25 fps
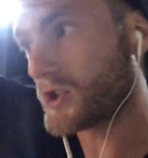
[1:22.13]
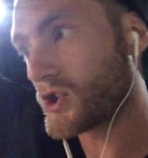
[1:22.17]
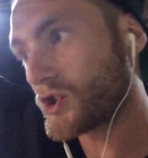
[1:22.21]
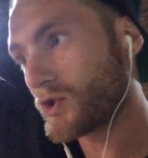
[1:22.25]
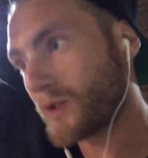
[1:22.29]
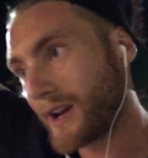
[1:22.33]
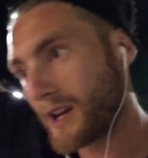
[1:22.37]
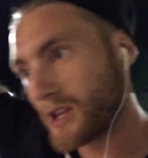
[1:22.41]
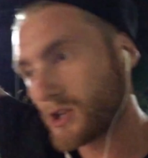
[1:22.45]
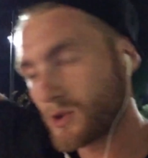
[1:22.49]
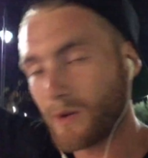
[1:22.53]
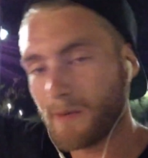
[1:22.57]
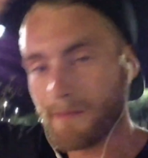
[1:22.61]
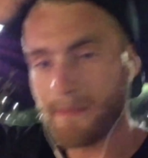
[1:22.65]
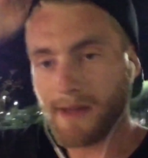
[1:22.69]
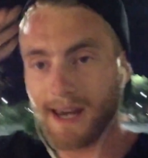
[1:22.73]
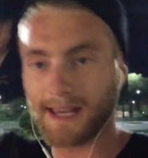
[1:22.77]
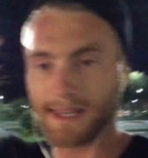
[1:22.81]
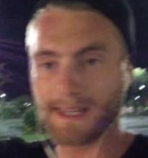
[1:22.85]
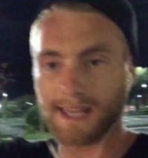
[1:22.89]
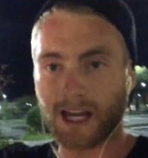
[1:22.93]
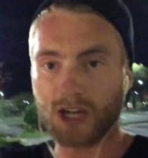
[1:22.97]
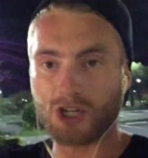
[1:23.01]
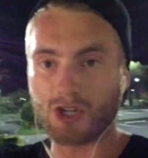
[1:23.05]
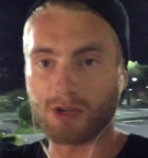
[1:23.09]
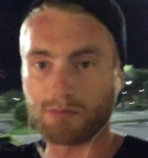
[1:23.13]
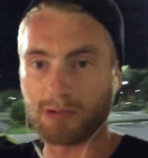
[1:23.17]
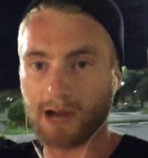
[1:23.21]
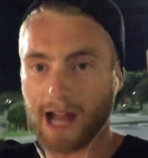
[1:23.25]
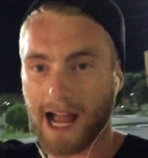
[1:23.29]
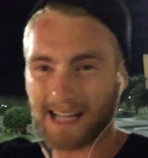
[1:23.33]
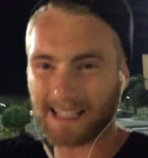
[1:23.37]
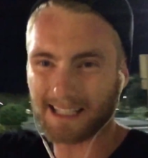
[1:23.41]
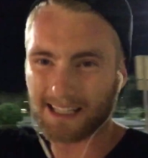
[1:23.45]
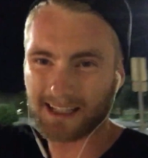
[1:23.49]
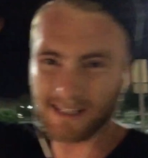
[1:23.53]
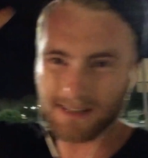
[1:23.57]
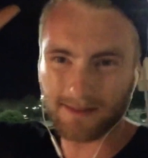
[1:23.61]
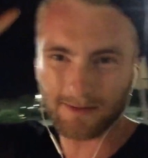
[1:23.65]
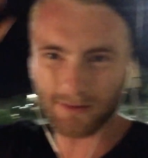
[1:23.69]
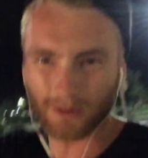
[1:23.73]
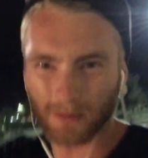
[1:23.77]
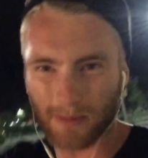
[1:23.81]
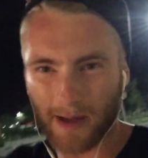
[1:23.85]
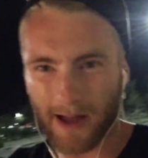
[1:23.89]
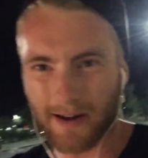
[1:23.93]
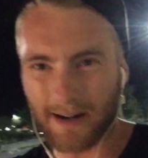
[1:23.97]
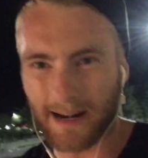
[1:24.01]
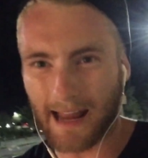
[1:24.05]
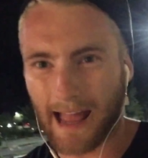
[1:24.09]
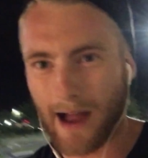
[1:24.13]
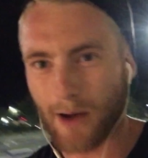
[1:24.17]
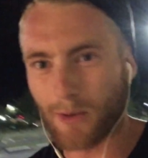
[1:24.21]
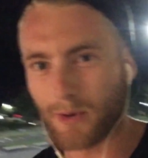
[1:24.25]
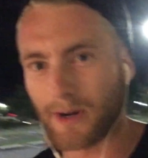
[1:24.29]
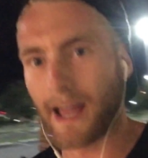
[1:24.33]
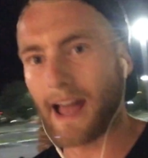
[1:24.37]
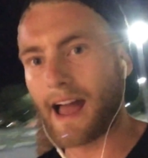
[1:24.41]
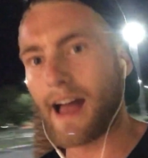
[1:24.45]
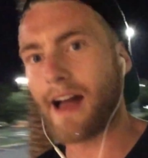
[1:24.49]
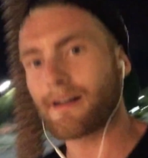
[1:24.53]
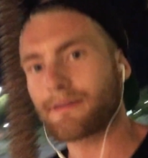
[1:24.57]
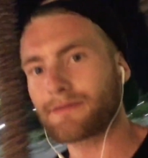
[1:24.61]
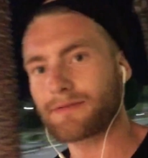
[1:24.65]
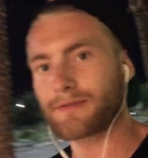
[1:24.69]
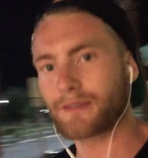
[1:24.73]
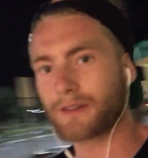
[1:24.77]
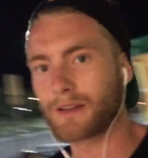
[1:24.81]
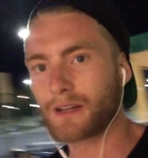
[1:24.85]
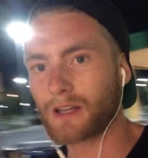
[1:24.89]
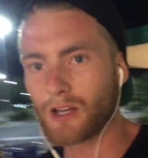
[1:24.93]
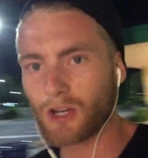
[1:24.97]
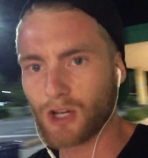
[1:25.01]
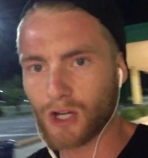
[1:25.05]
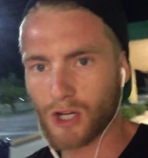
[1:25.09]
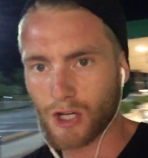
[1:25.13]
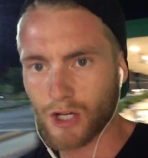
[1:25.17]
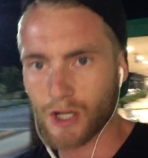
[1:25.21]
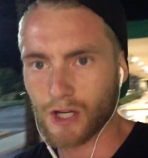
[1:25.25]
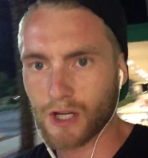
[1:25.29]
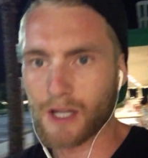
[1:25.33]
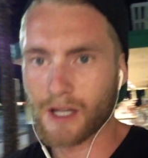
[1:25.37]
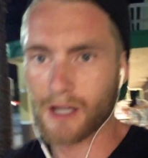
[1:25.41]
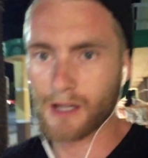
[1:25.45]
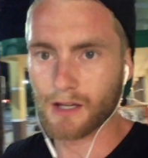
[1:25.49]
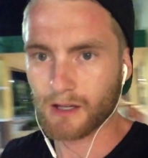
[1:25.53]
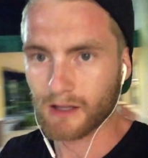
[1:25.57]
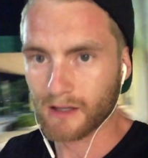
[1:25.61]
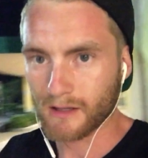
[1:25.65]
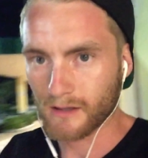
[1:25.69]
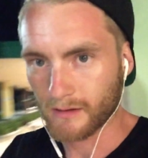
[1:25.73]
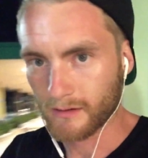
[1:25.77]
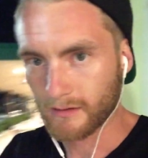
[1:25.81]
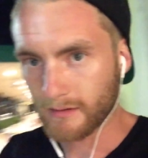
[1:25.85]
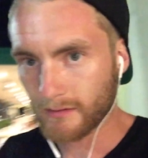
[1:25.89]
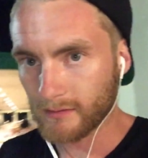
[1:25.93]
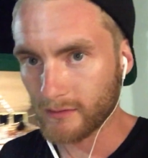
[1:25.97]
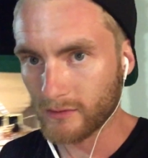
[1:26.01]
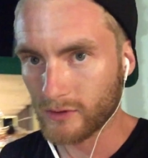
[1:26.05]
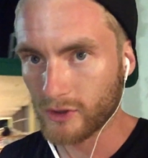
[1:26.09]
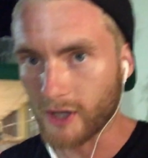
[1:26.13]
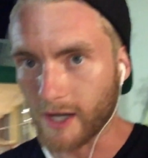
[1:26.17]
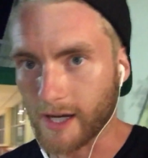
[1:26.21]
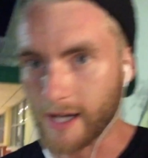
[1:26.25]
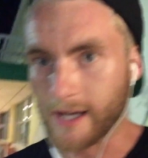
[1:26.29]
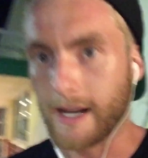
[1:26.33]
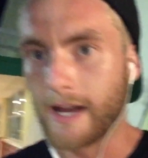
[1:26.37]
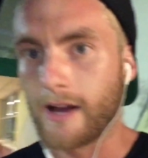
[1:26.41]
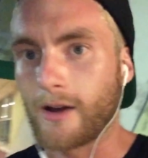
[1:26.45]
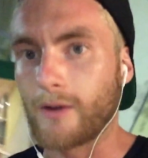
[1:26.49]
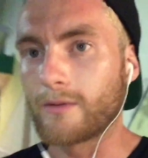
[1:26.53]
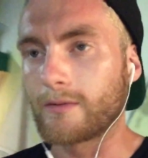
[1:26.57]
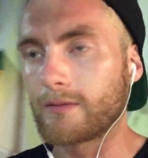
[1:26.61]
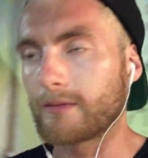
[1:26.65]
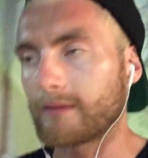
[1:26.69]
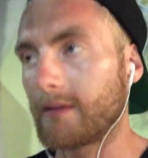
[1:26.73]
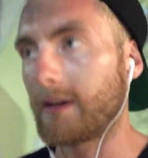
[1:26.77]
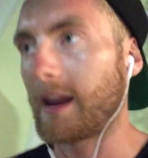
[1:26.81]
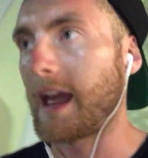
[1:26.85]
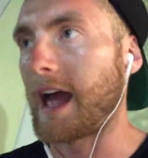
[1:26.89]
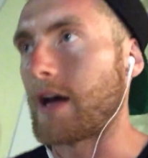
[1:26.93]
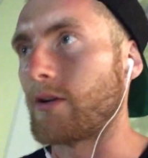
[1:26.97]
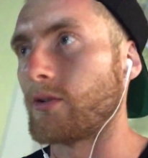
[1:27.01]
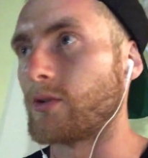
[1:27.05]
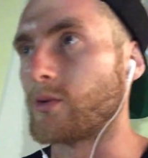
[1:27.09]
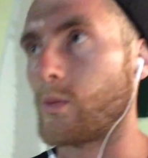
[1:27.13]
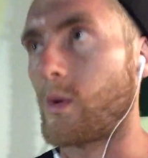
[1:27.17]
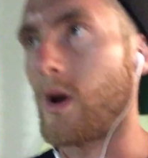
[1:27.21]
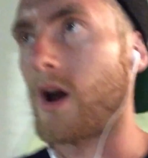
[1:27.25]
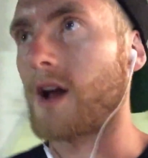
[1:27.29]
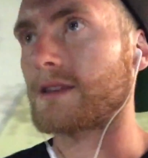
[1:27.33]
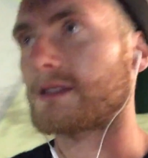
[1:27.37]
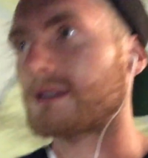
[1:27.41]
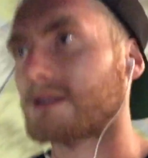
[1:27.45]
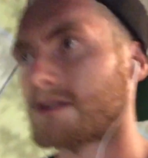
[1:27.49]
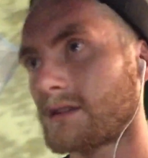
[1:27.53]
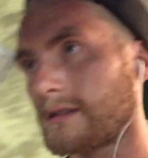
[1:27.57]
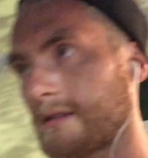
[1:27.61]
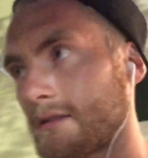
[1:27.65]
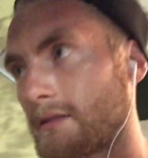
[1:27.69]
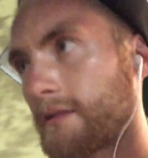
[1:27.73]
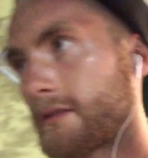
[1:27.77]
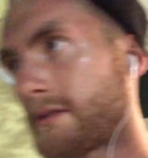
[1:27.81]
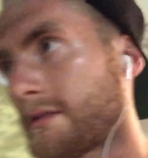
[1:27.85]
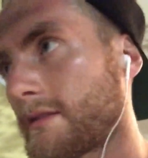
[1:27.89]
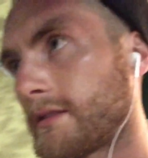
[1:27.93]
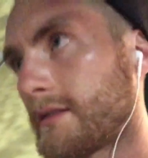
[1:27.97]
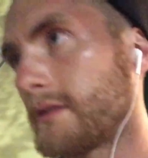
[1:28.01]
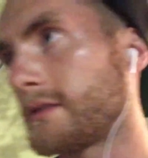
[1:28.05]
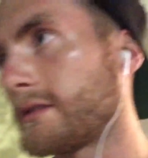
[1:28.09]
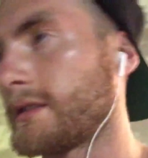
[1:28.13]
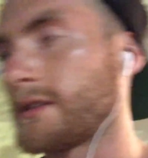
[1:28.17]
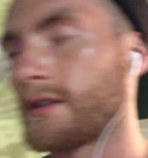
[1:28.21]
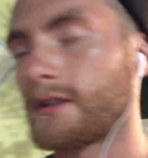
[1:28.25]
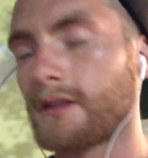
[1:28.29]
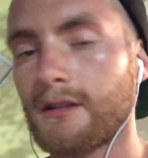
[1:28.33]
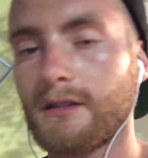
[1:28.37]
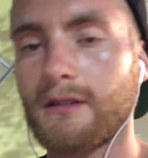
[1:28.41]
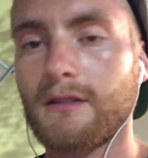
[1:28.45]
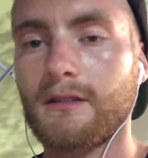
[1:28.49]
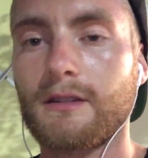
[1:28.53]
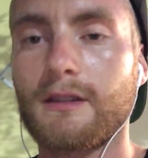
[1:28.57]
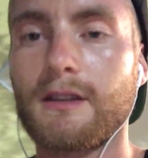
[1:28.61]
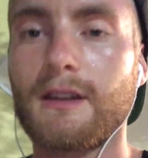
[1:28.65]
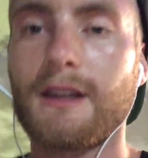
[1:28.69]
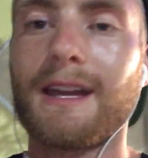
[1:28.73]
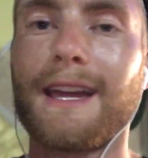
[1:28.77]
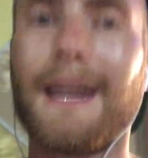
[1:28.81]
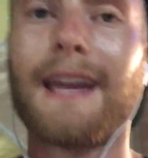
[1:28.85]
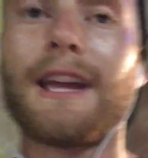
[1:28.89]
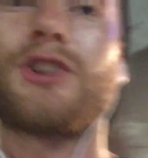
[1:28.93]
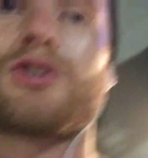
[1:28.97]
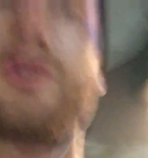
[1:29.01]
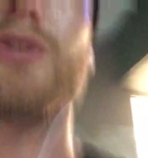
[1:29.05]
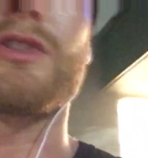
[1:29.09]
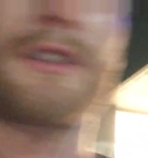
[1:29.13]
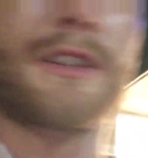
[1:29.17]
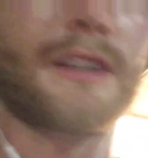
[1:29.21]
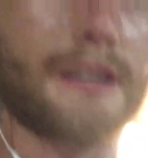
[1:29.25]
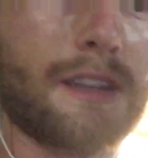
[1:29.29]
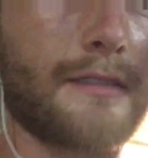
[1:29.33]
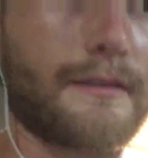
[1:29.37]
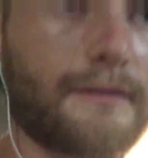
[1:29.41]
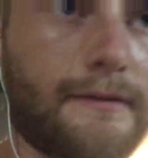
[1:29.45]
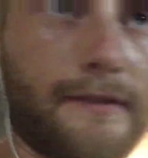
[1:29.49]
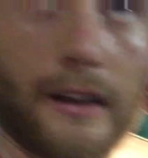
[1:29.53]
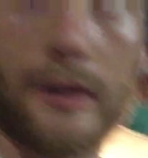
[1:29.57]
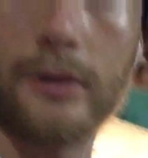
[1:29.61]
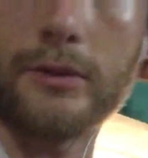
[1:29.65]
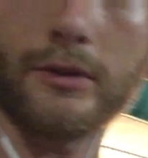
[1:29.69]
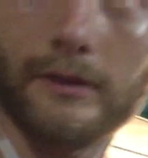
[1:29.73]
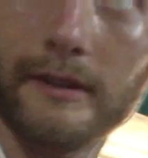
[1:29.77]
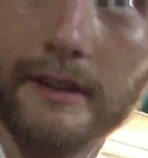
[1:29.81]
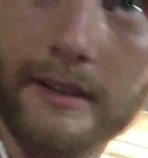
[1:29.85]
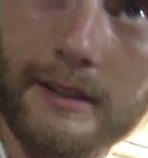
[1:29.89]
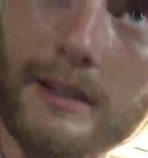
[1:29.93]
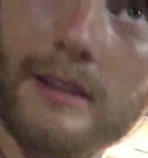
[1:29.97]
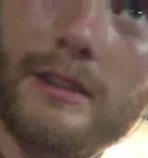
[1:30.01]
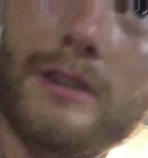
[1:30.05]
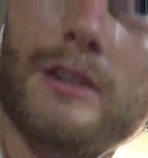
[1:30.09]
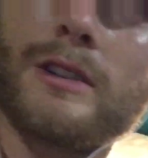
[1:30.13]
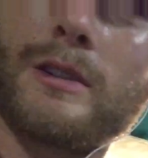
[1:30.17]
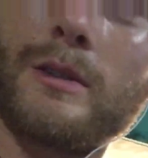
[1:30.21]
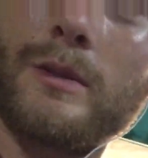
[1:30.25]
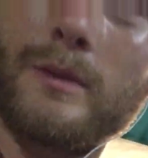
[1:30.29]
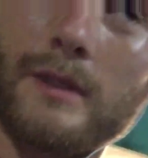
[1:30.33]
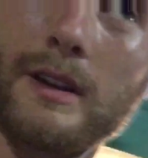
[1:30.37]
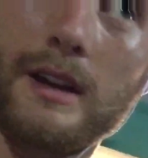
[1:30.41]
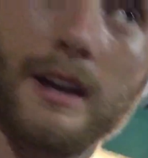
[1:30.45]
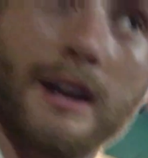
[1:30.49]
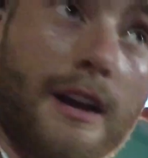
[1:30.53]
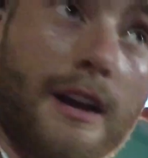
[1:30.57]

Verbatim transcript: straight into a meditation practice for about an hour and a half, checking out Alan Watts. He's an interesting fellow to listen to